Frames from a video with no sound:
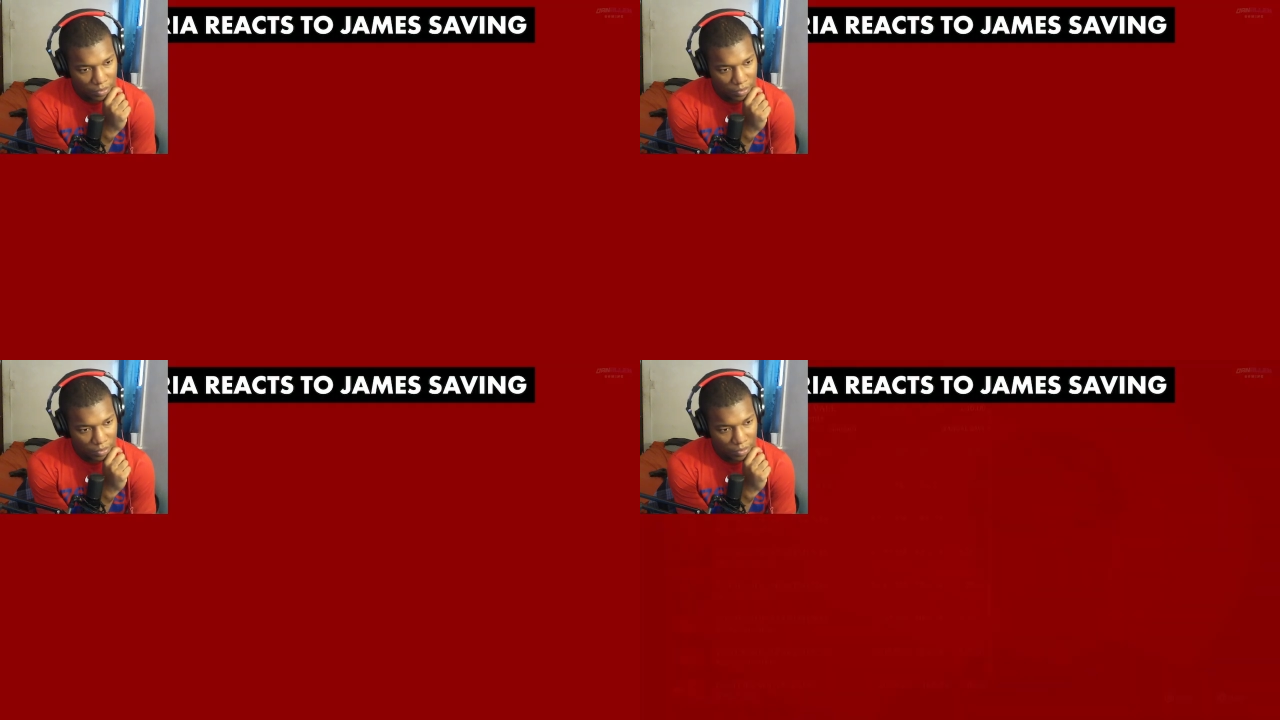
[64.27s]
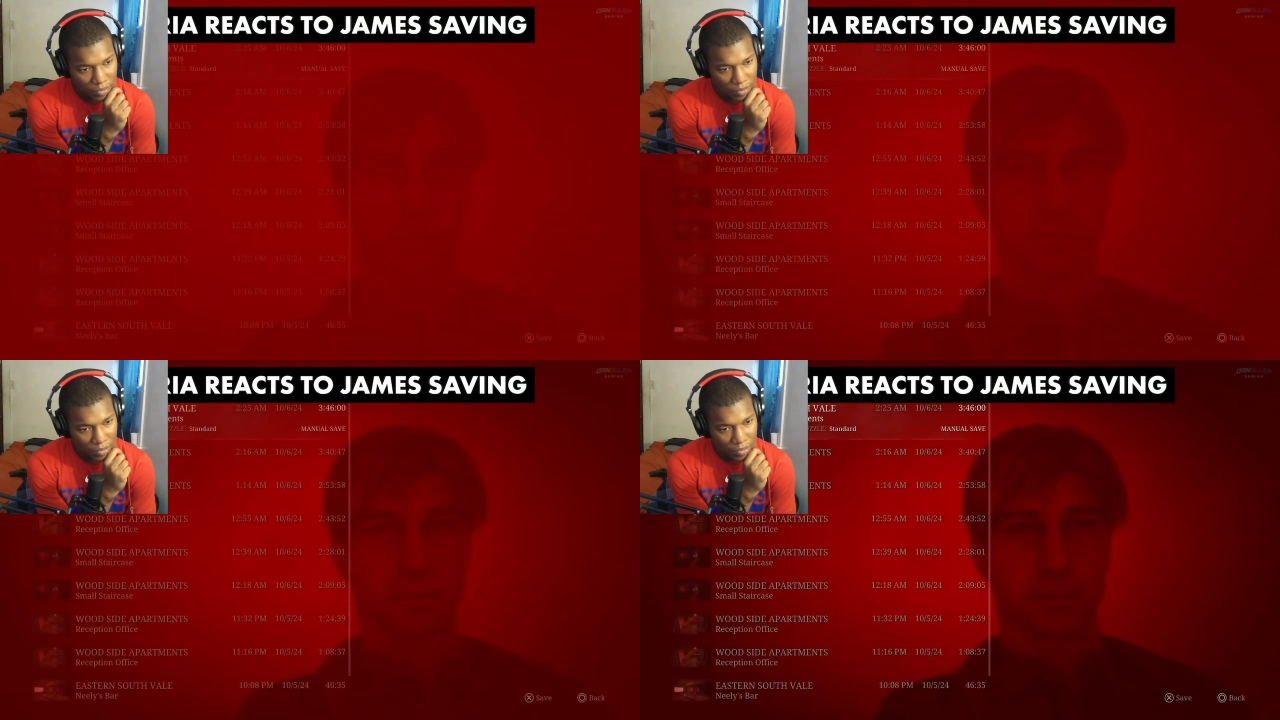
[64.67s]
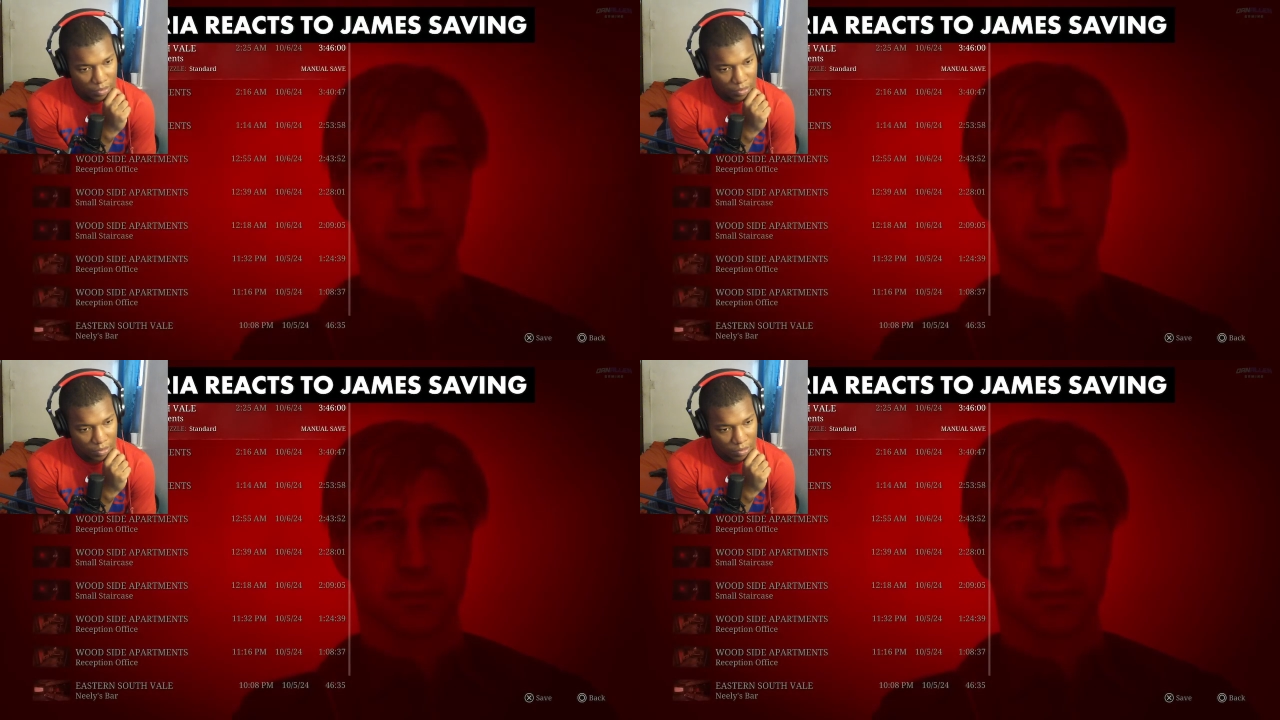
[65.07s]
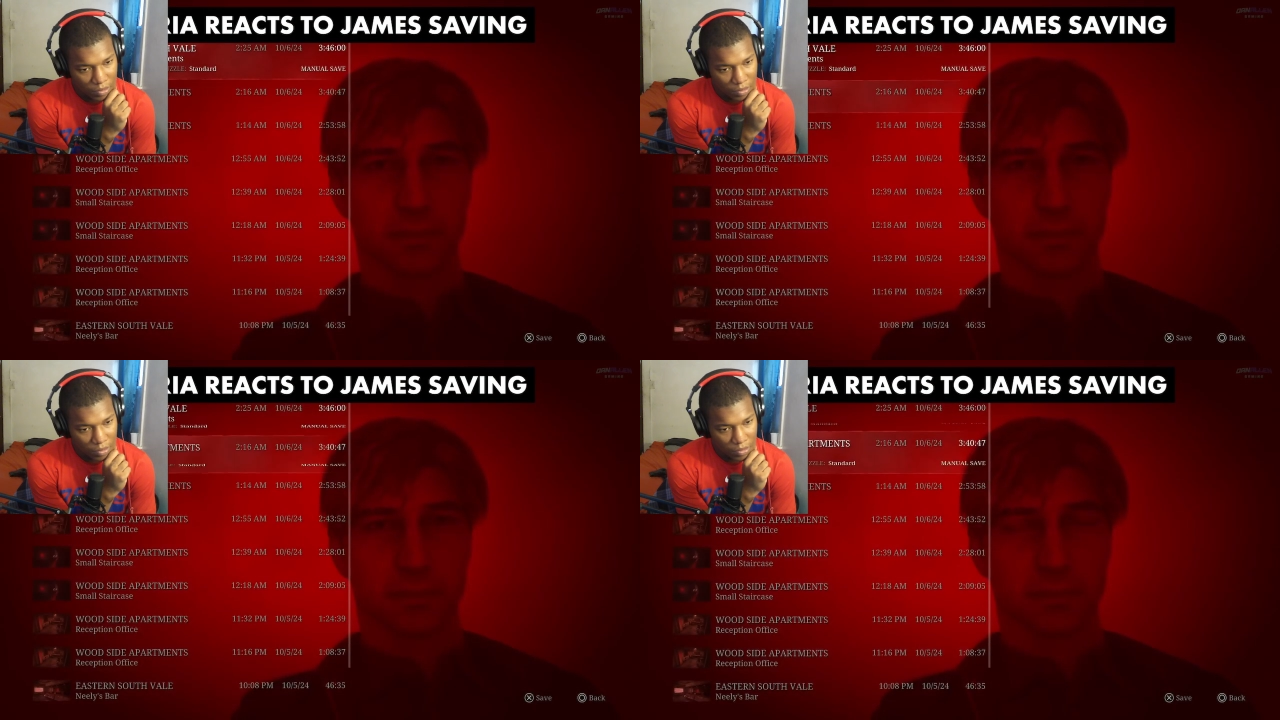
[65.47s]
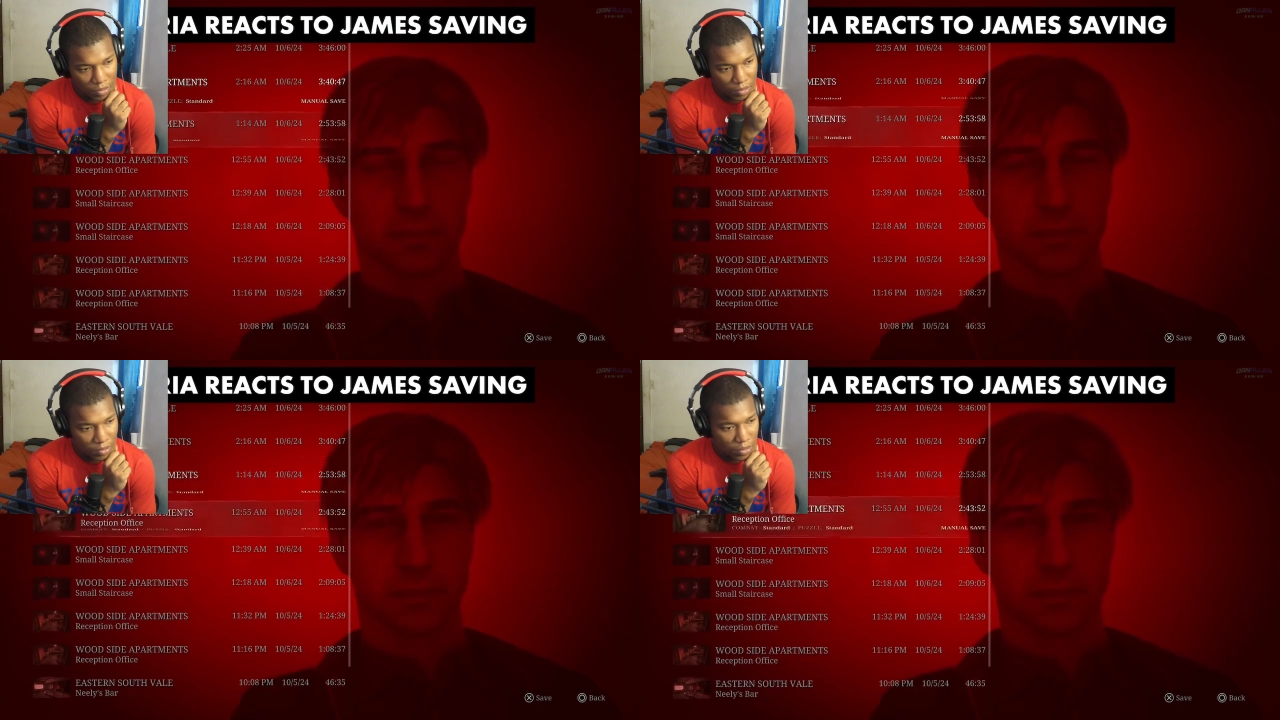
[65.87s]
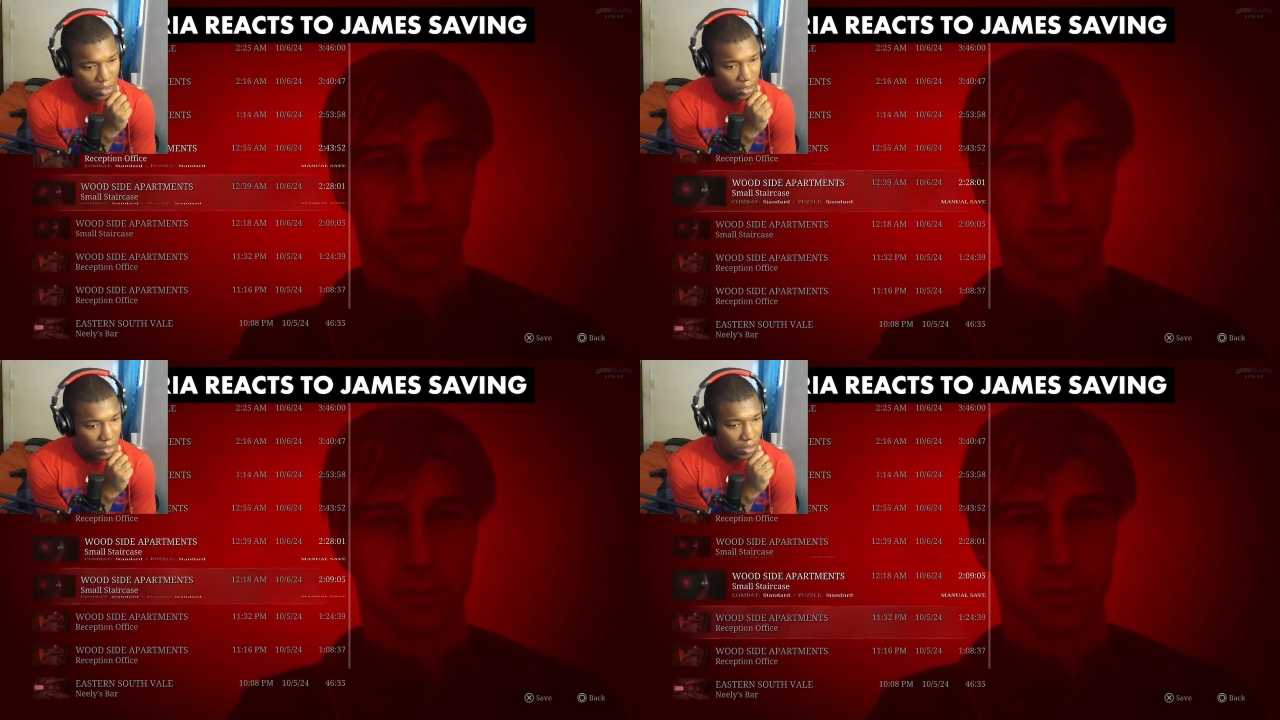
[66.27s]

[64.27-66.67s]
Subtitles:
(no one is talking)